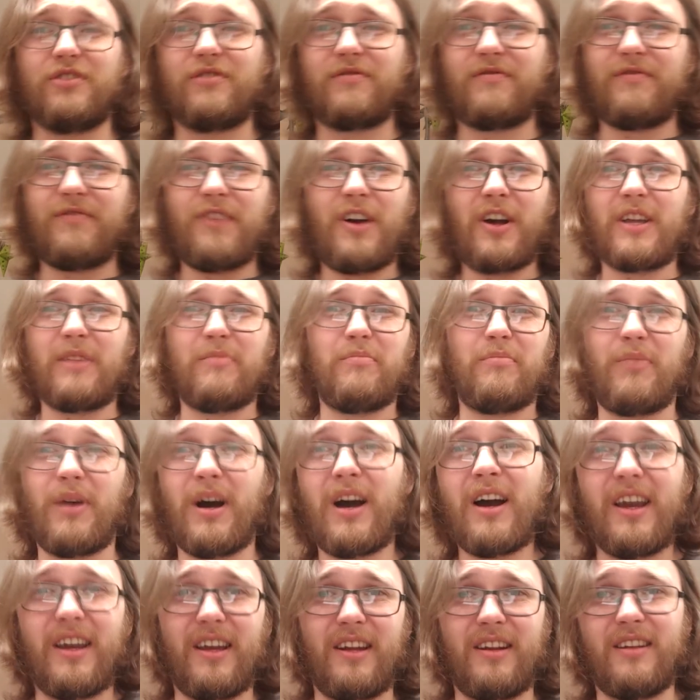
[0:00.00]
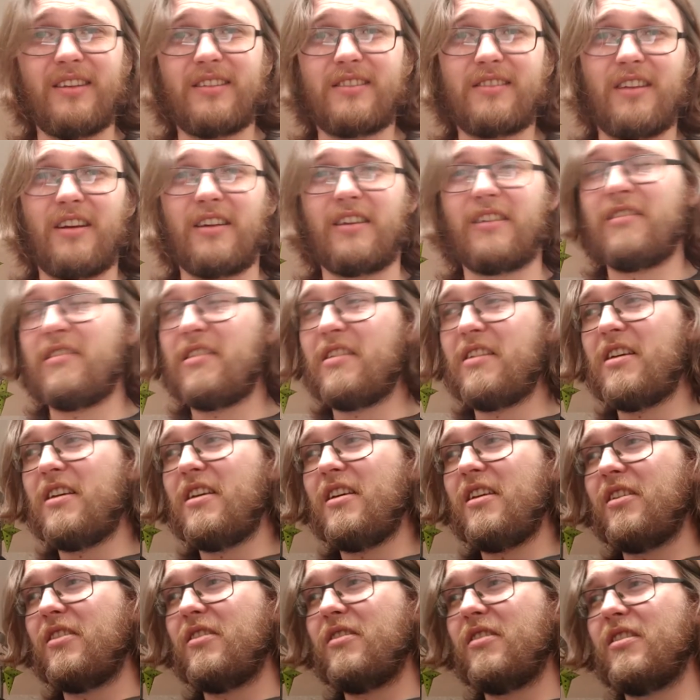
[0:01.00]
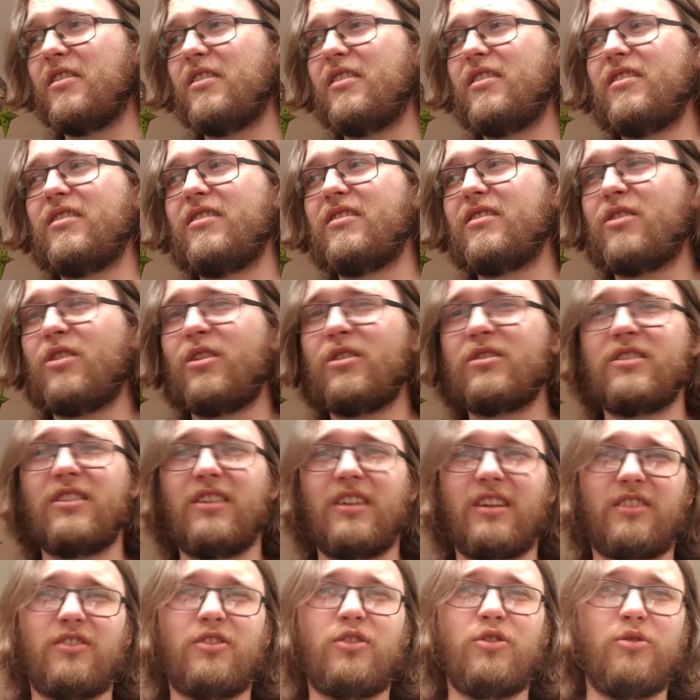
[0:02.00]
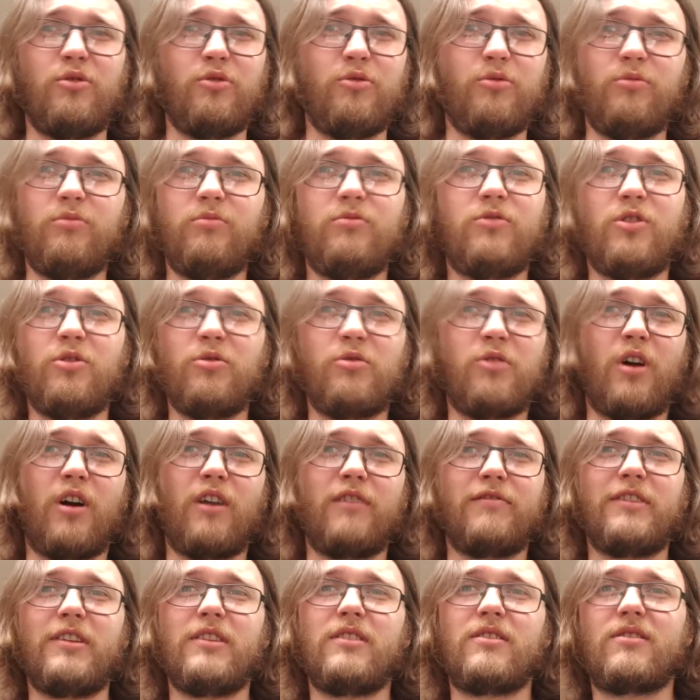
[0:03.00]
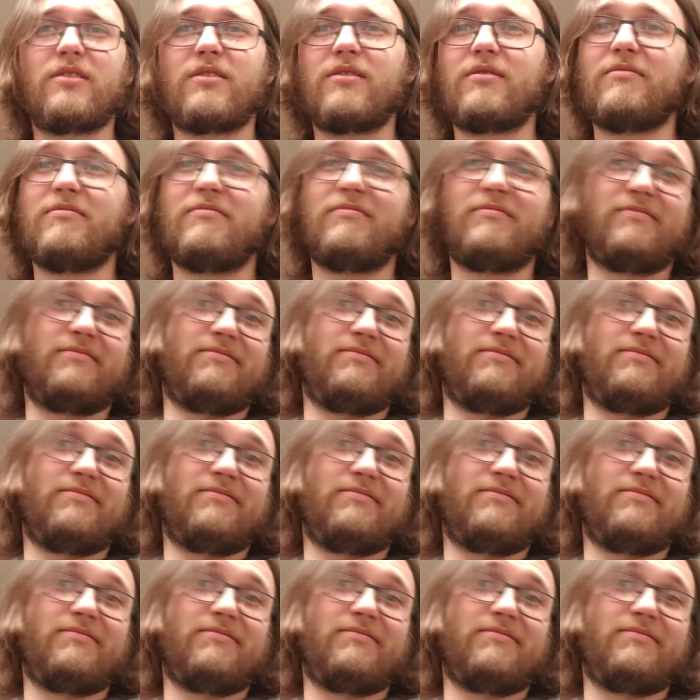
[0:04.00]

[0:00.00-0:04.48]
just fucking buy it. It's like the cost of like two coffees.